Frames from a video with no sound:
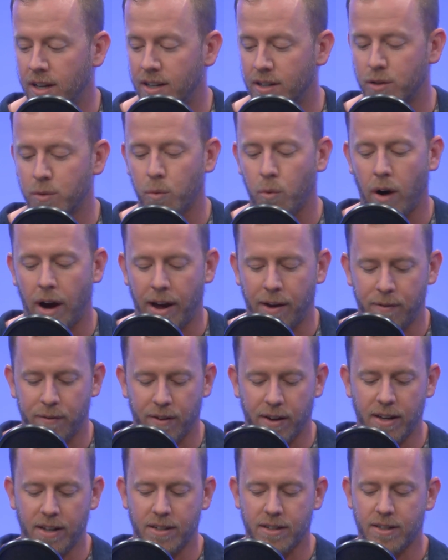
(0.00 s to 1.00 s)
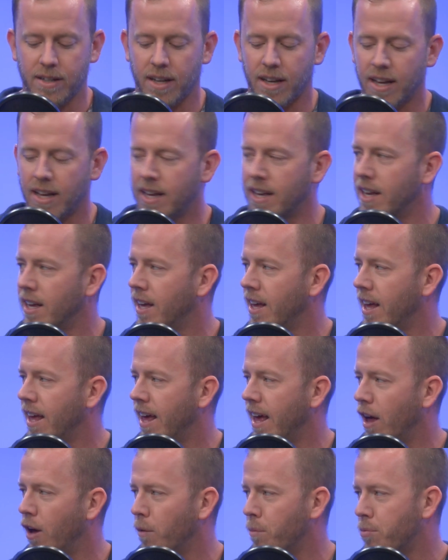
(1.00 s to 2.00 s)
His wife is
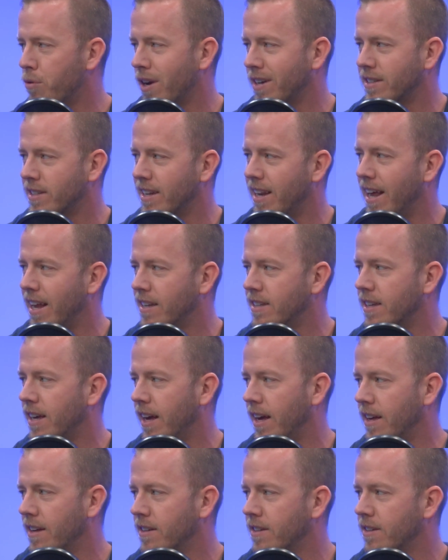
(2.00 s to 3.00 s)
El Presidente.